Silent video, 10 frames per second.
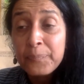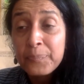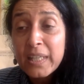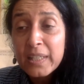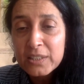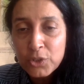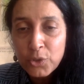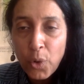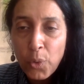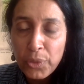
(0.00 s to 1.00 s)
kids'
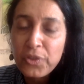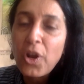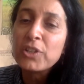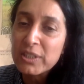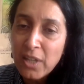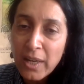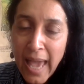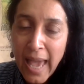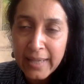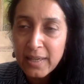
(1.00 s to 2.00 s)
growth, not just on
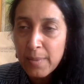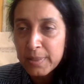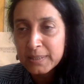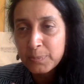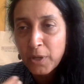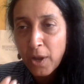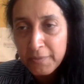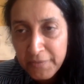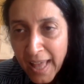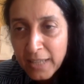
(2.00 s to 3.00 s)
academics, but
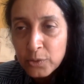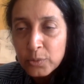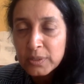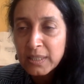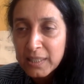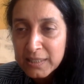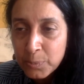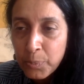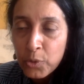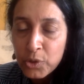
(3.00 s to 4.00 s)
on values and
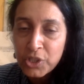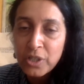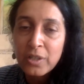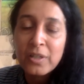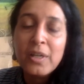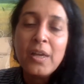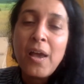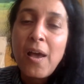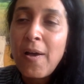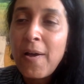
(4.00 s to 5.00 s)
exposure.
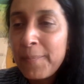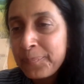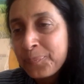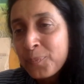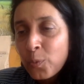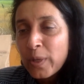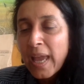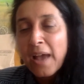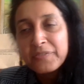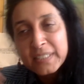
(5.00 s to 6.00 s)
We
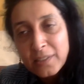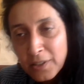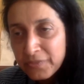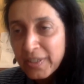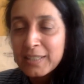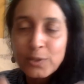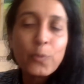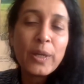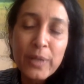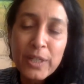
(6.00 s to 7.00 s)
have surveys.
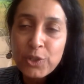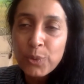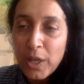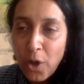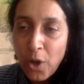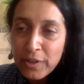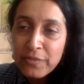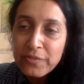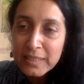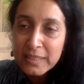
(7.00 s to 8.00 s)
We do a lot of
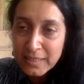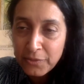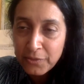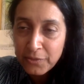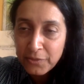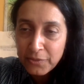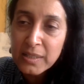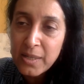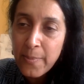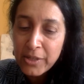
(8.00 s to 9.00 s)
these different things
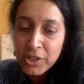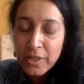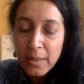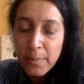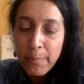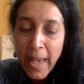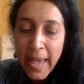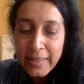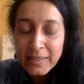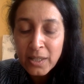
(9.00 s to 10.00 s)
to measure
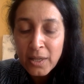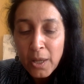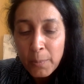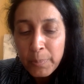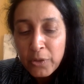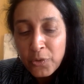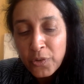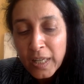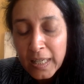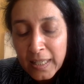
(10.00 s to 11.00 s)
impact. But
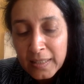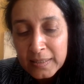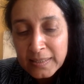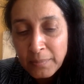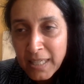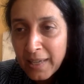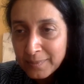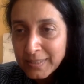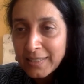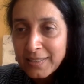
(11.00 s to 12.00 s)
really,
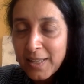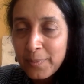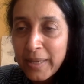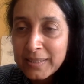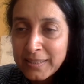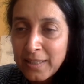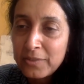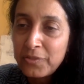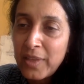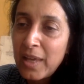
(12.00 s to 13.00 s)
sometimes I tell
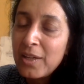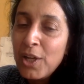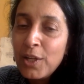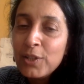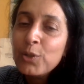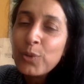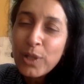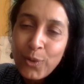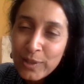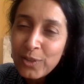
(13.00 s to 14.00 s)
myself that you can
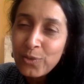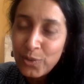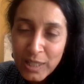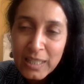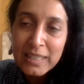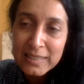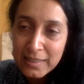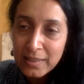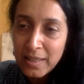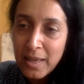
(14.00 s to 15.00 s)
only really
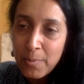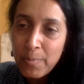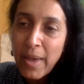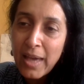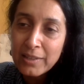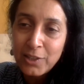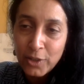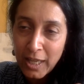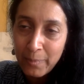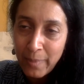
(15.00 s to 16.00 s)
see the impact
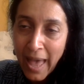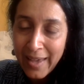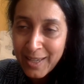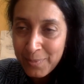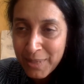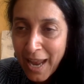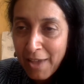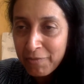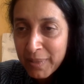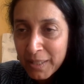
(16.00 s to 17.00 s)
looking back. I mean,
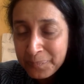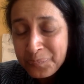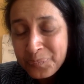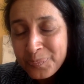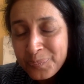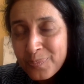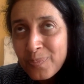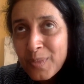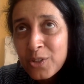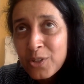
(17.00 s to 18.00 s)
I've been
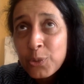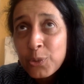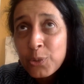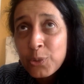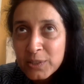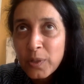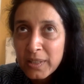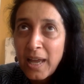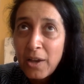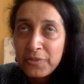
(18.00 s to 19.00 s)
doing this work
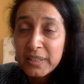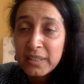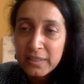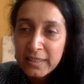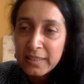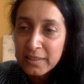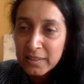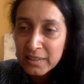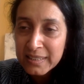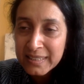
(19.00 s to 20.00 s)
now for 30
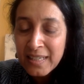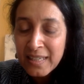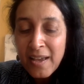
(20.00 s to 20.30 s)
years.